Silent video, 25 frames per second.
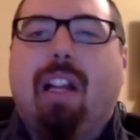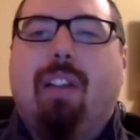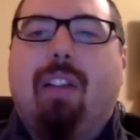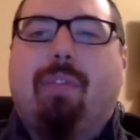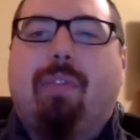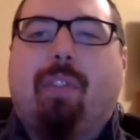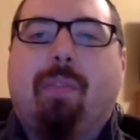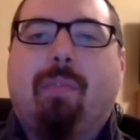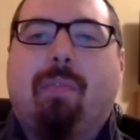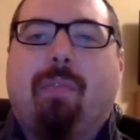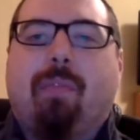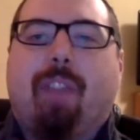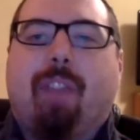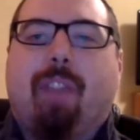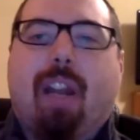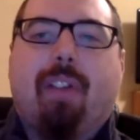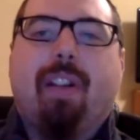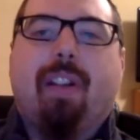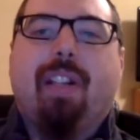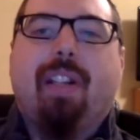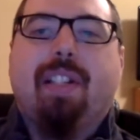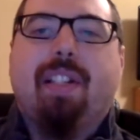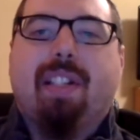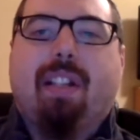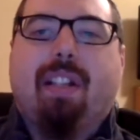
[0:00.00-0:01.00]
from
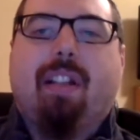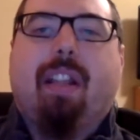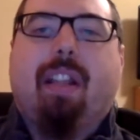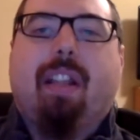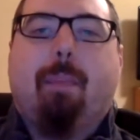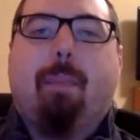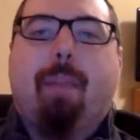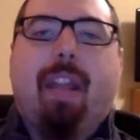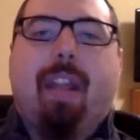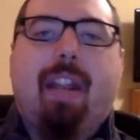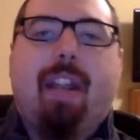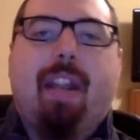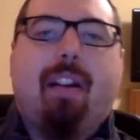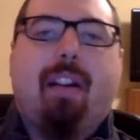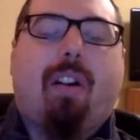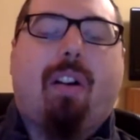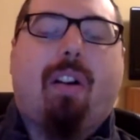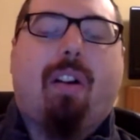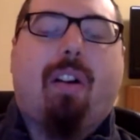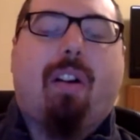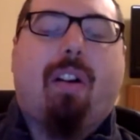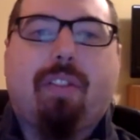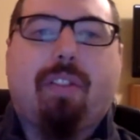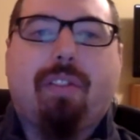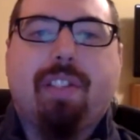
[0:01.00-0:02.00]
various clickbait
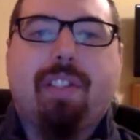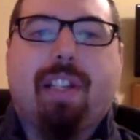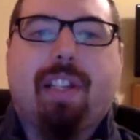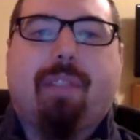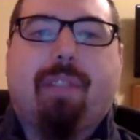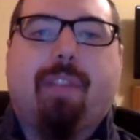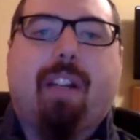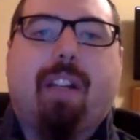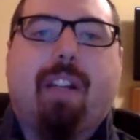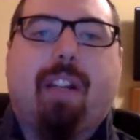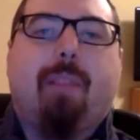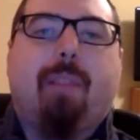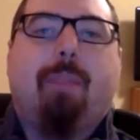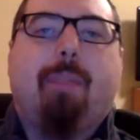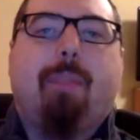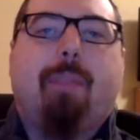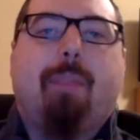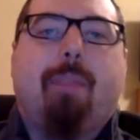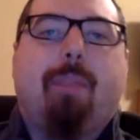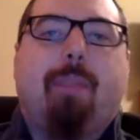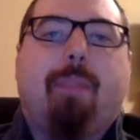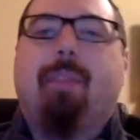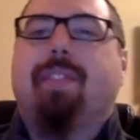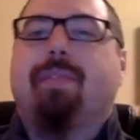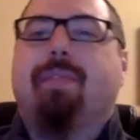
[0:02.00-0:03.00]
articles every
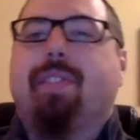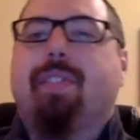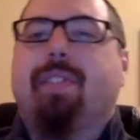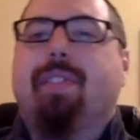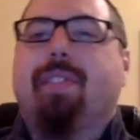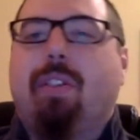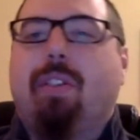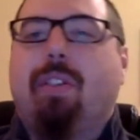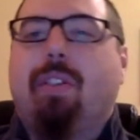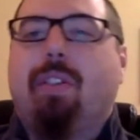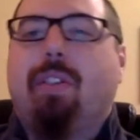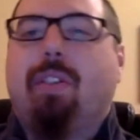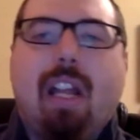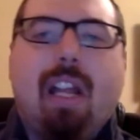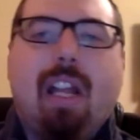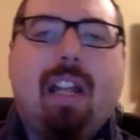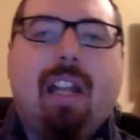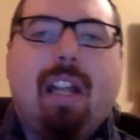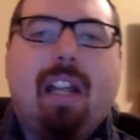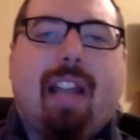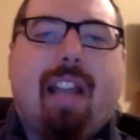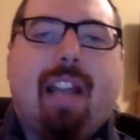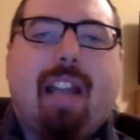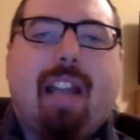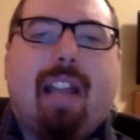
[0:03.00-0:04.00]
couple of months or so.